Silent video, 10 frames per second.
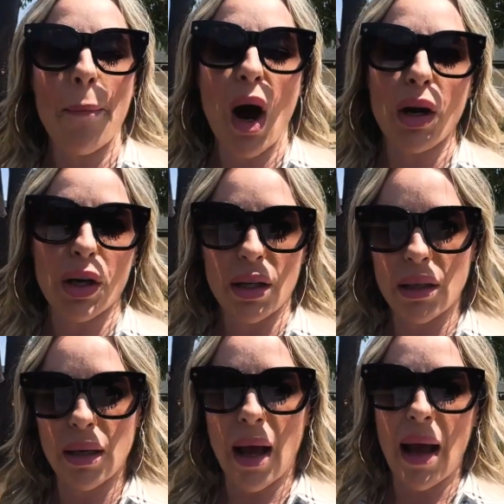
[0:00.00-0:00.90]

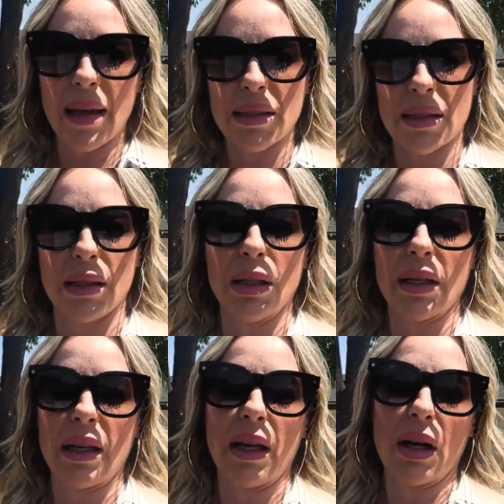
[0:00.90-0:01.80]
modernized
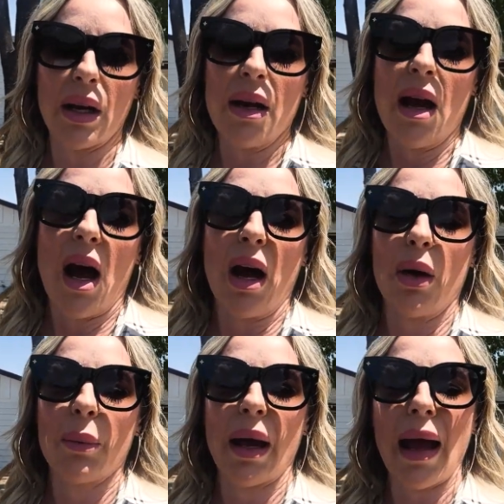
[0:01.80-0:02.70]
look here,
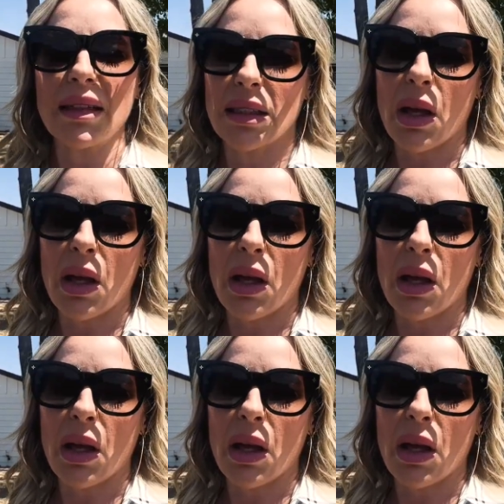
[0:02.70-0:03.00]
but has a